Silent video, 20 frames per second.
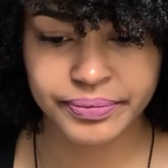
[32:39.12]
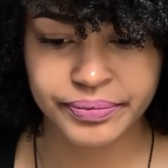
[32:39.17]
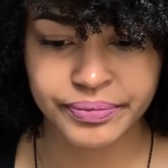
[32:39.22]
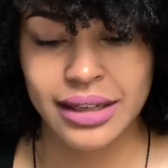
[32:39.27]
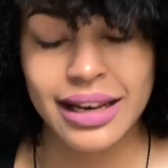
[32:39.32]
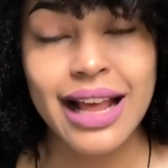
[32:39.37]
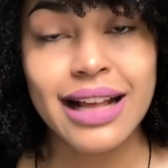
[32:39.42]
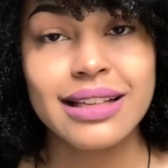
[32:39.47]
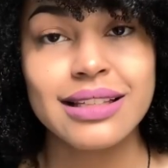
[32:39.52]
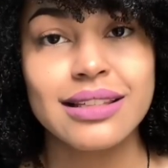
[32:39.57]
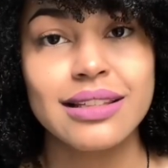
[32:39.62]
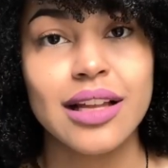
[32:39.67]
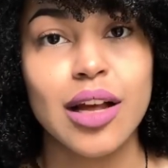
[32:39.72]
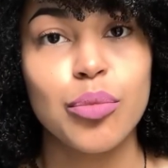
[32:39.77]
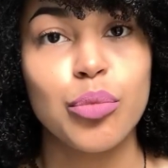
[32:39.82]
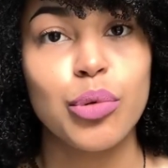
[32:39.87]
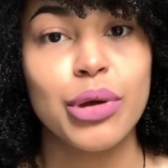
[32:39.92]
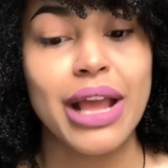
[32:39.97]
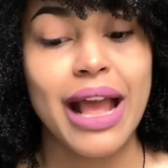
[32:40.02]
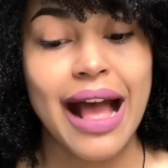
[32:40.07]
next
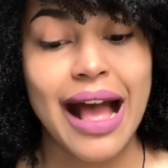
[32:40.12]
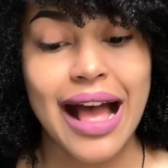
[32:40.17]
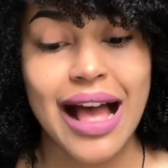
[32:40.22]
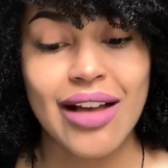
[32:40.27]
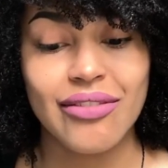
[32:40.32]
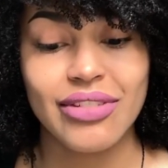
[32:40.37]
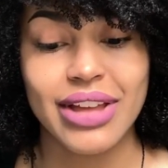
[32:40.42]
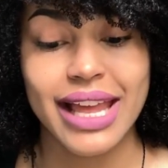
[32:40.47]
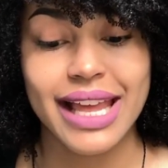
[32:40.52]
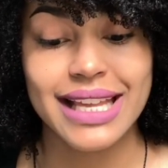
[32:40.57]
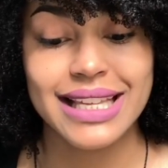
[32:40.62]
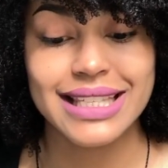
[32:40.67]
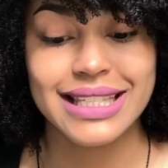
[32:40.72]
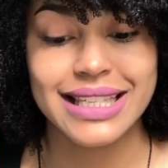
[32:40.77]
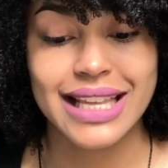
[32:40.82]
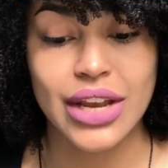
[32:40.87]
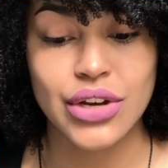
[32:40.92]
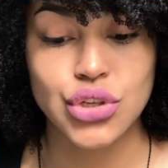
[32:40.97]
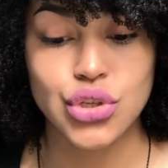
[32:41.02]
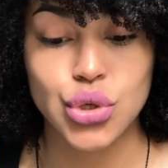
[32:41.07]
up we have
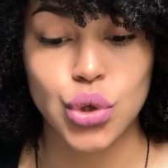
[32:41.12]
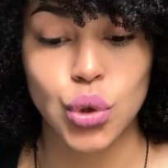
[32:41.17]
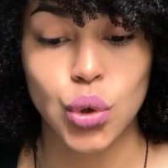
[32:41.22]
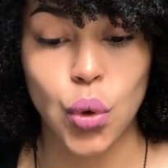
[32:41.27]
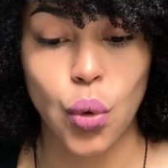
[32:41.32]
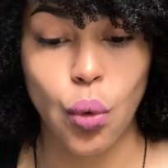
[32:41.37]
essential